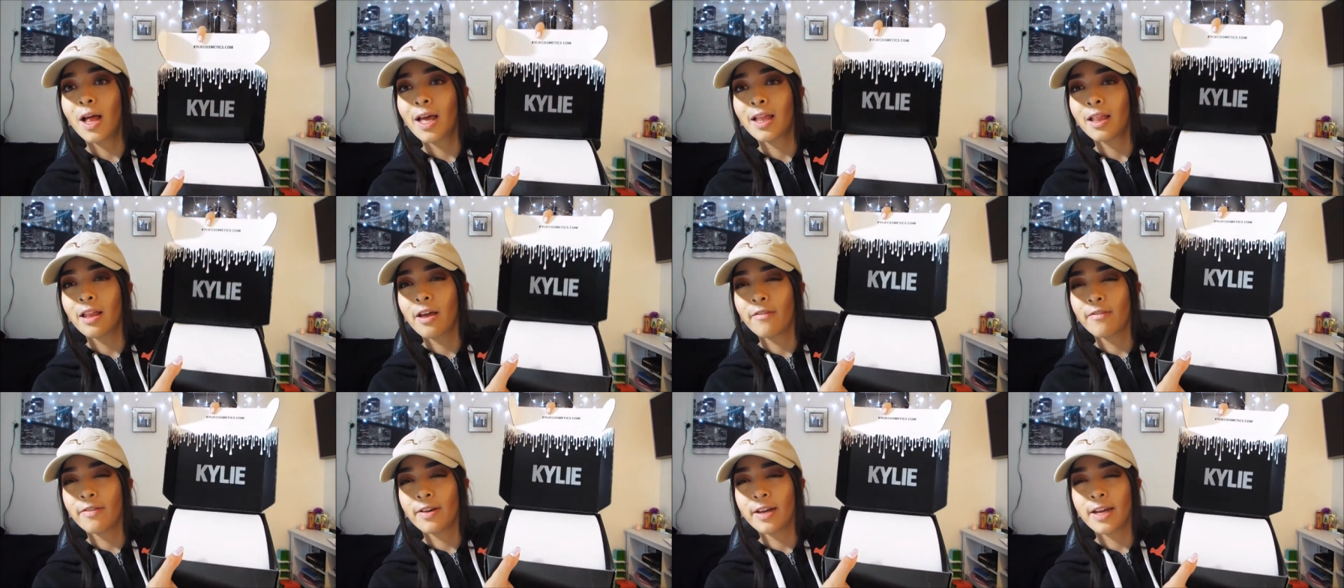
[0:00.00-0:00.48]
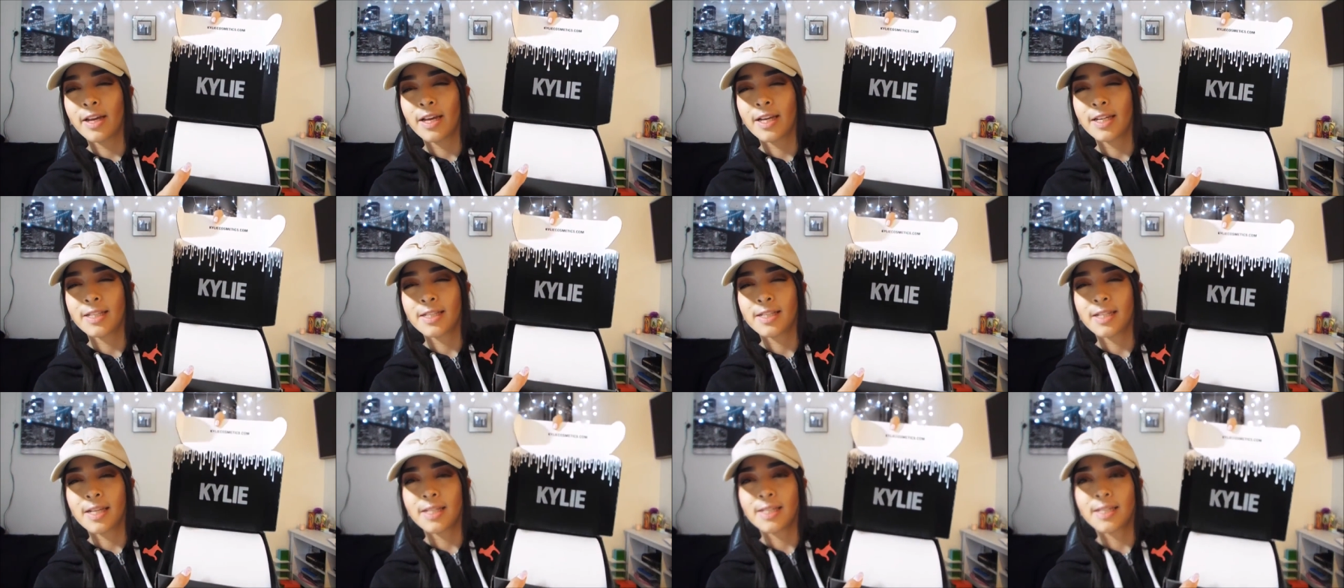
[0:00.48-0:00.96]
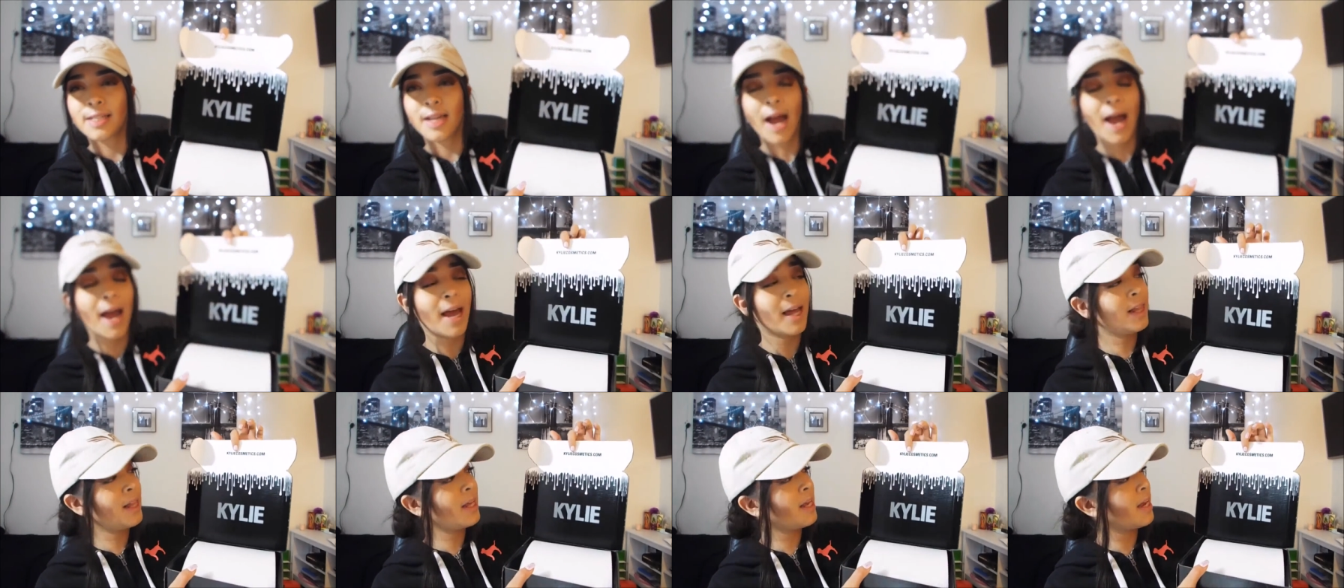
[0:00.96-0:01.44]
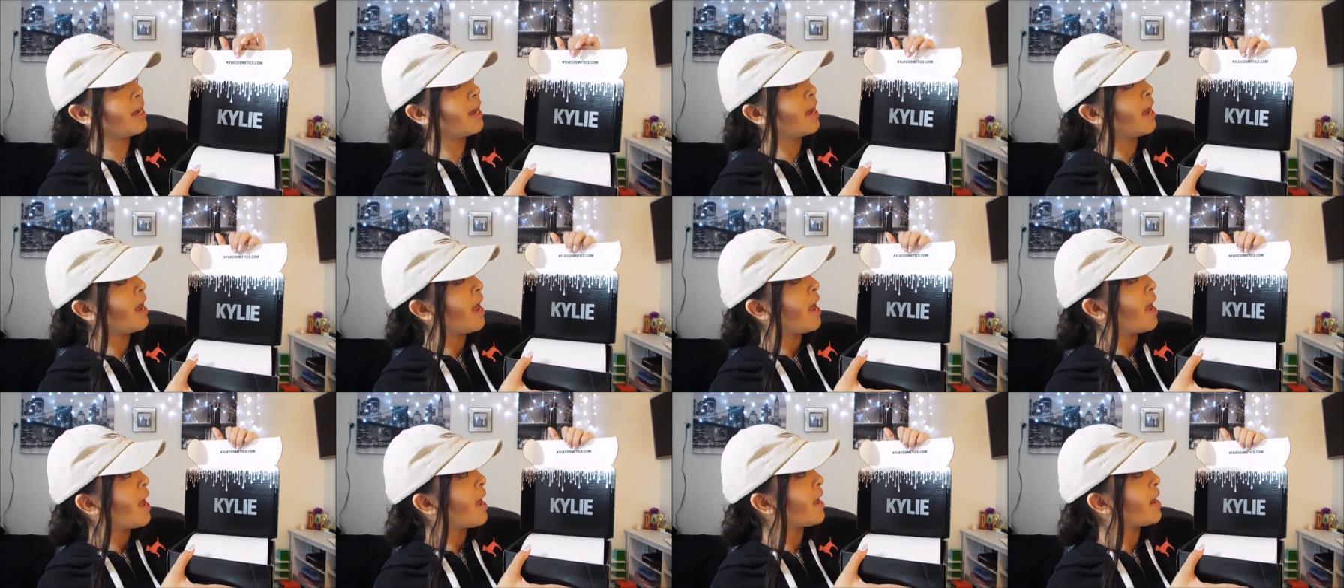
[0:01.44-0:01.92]
I love it. It says Kylie,
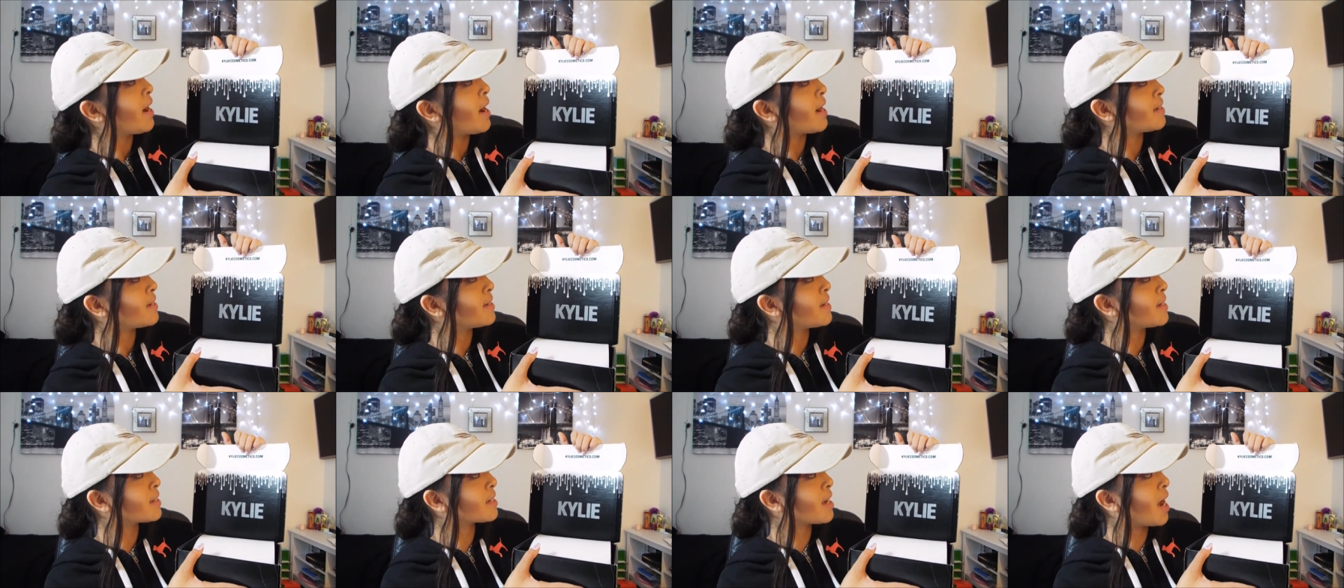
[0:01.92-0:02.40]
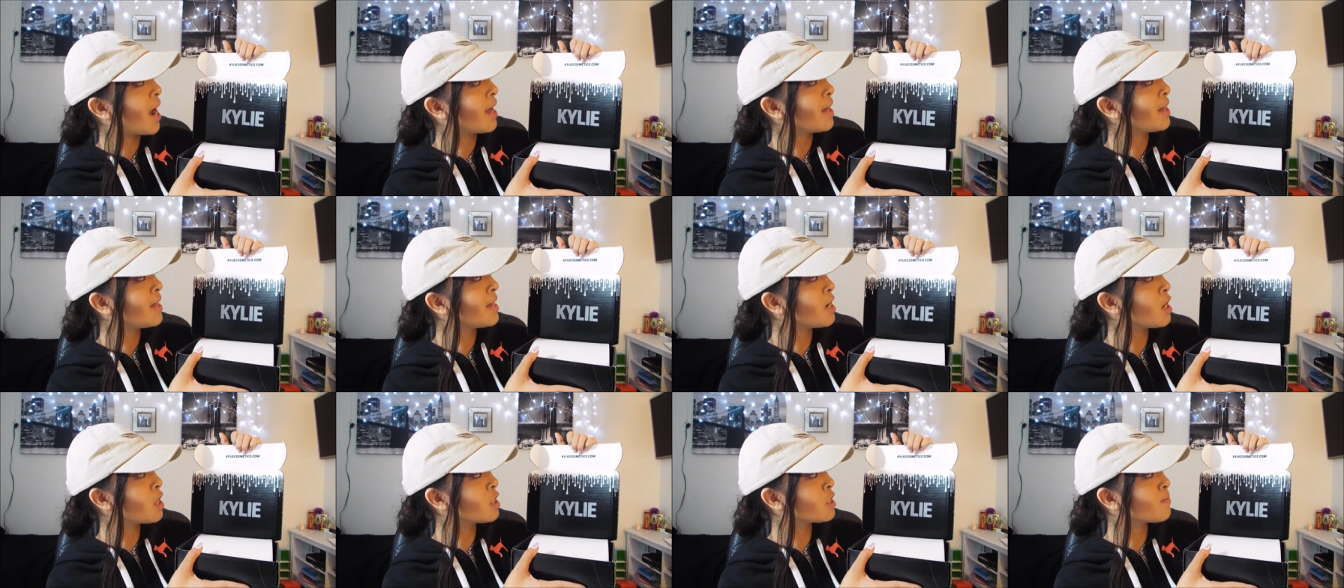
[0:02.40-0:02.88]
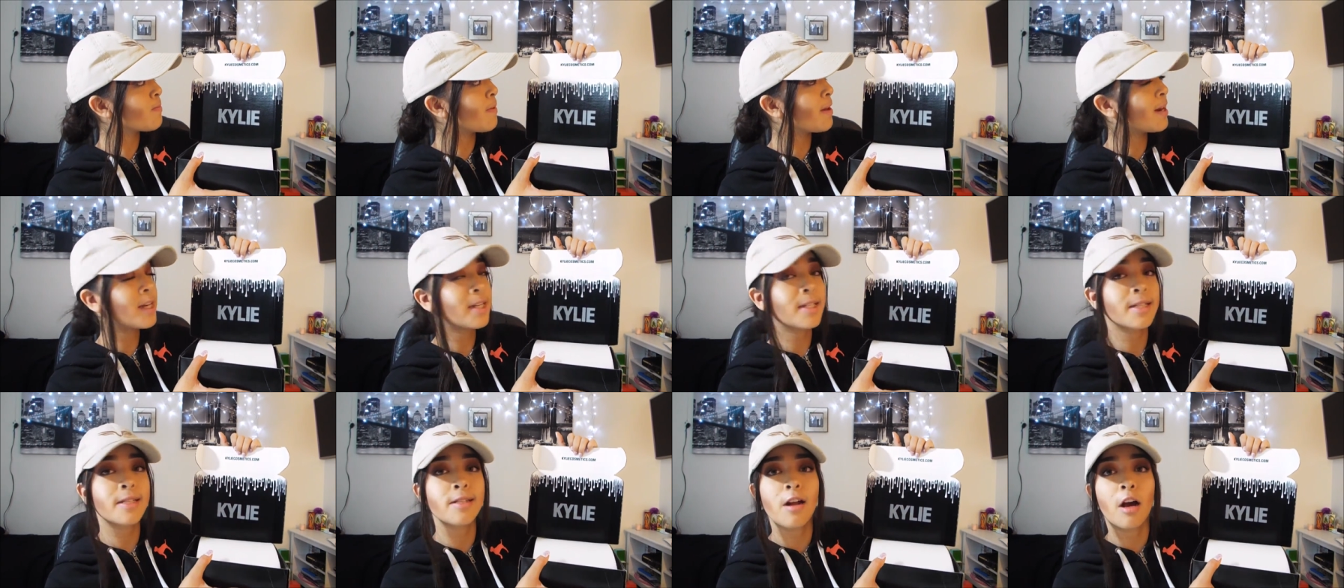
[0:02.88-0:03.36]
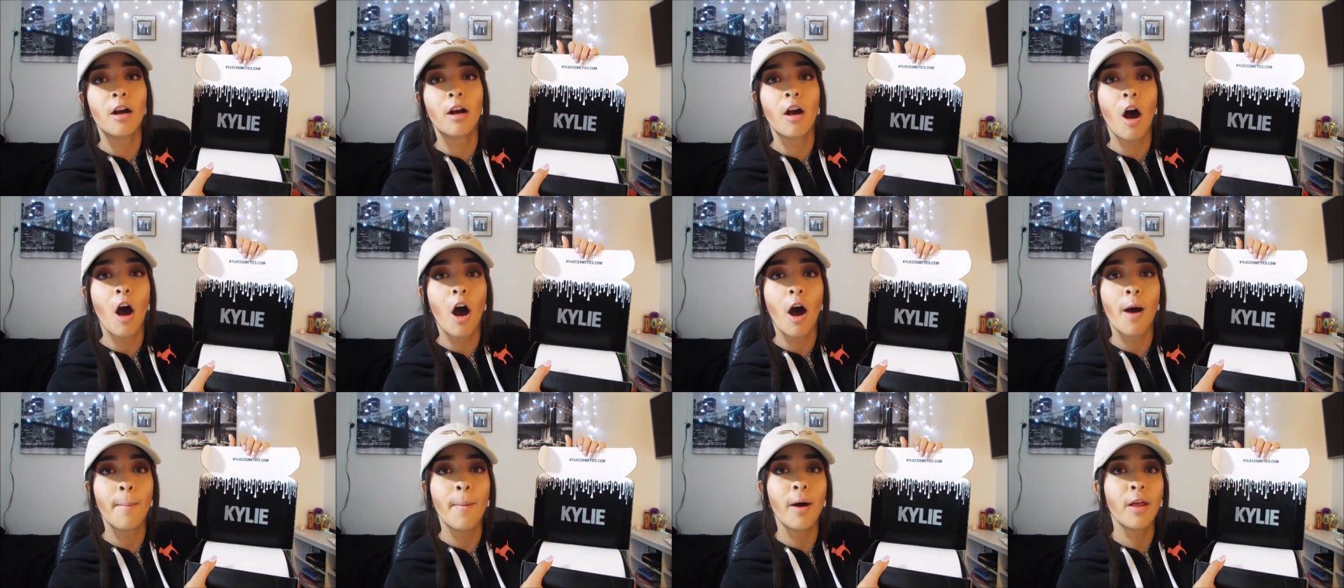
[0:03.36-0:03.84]
and it says
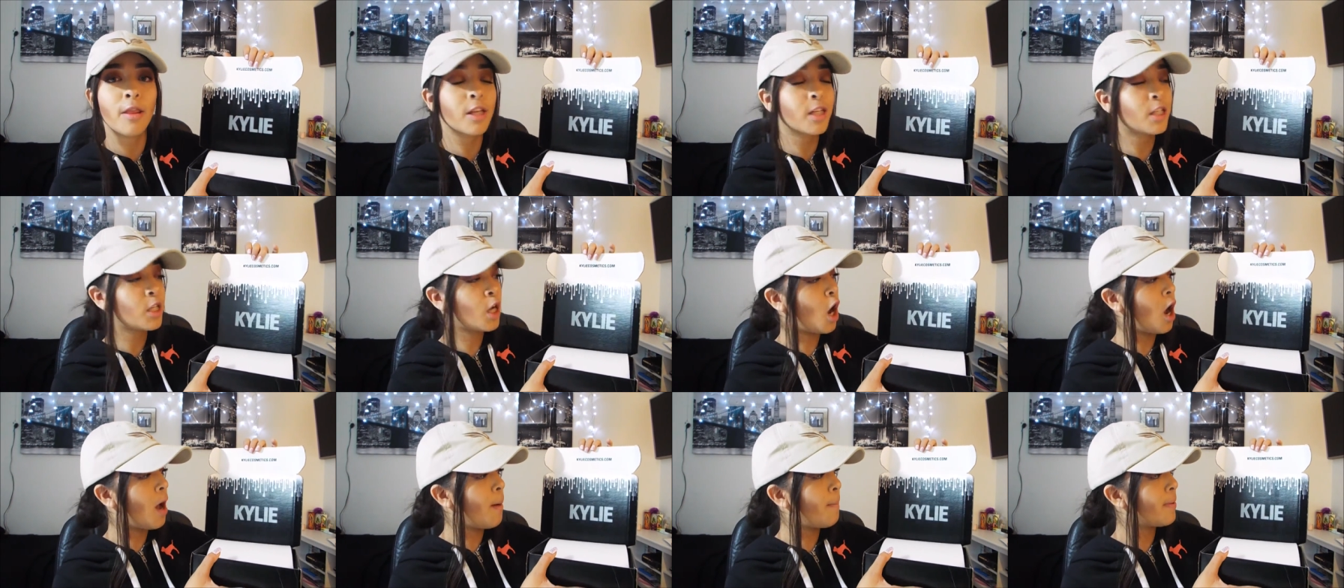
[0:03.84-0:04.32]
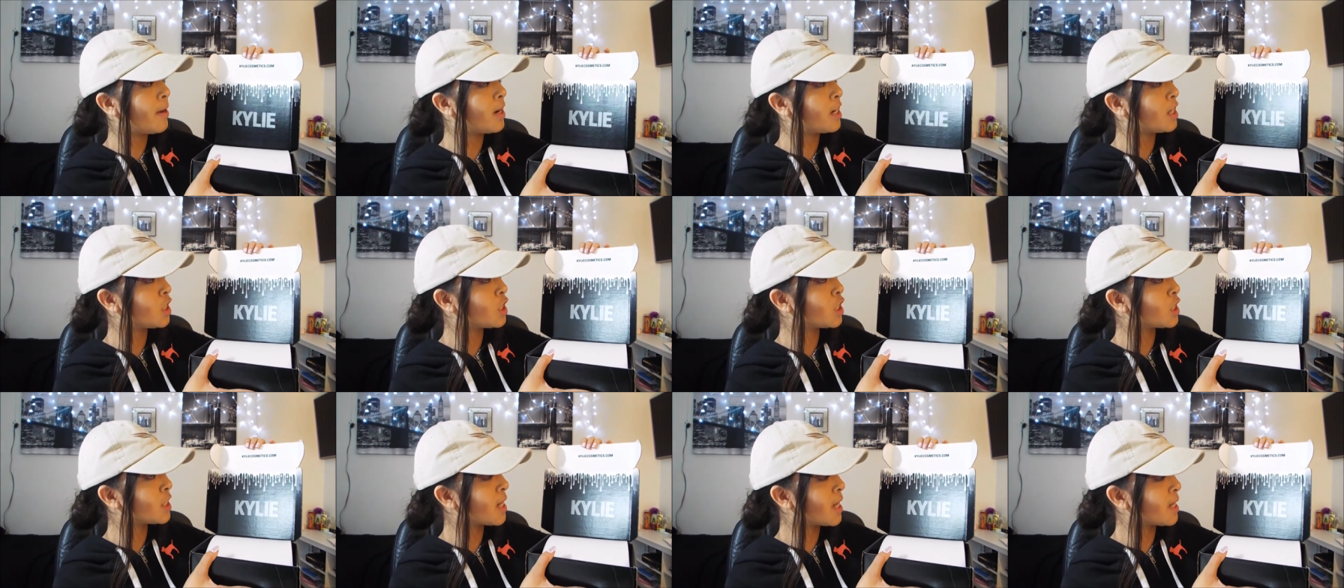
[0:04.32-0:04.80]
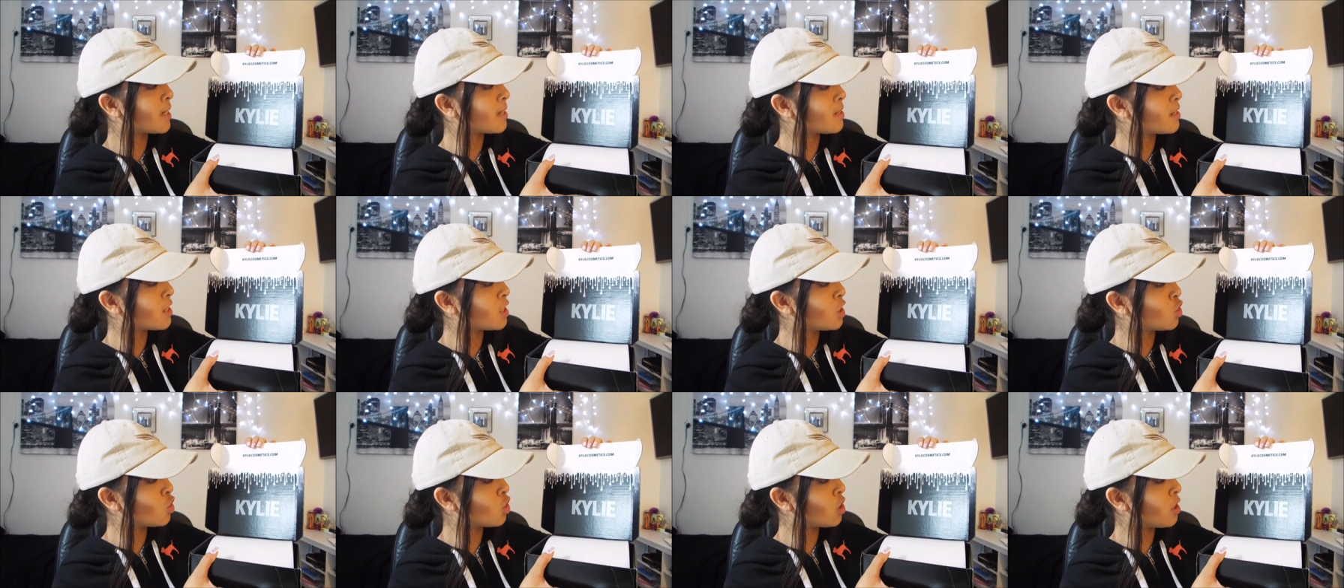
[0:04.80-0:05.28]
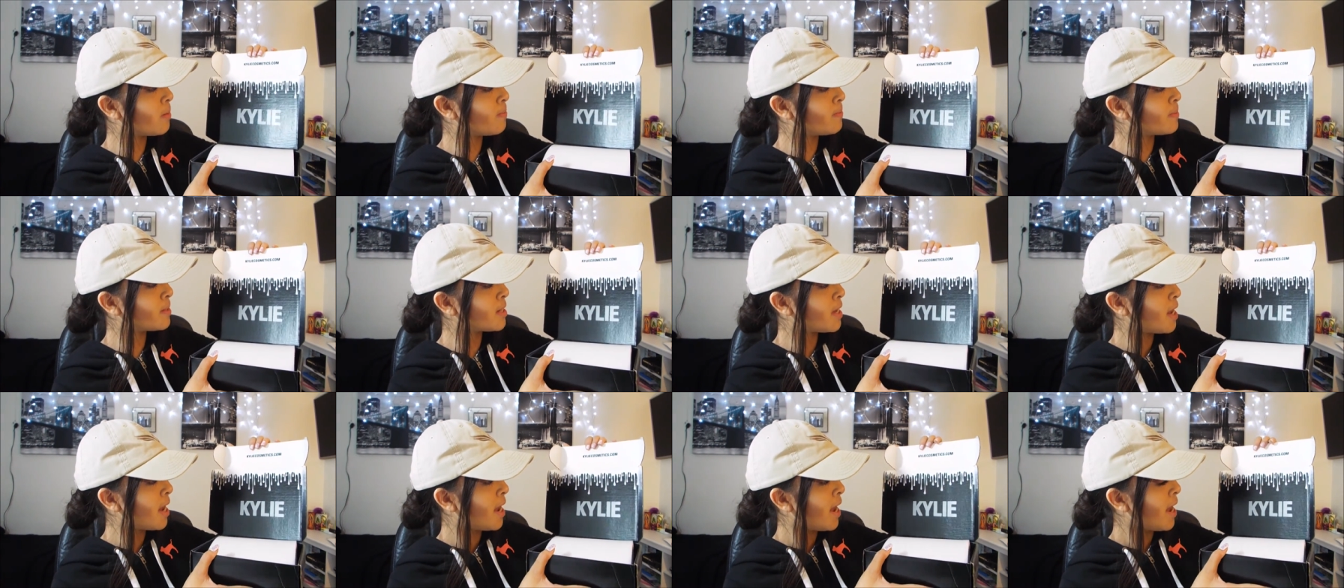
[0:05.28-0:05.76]
KylieCosmetics.com on the top, and it just has the
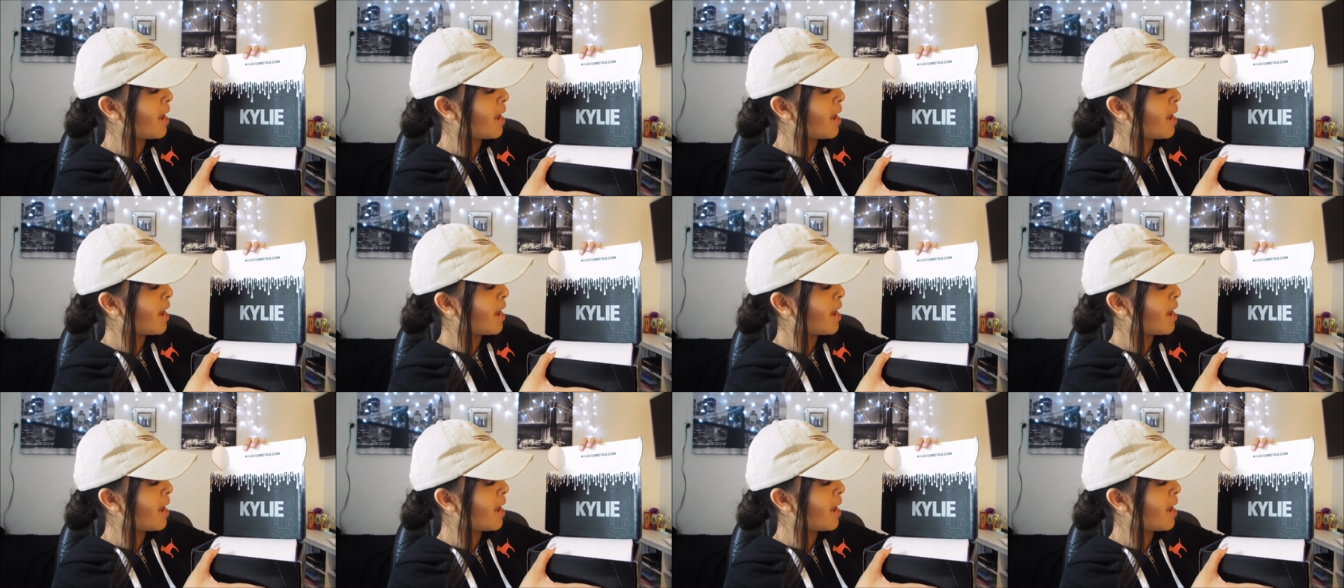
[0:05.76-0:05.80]
drips,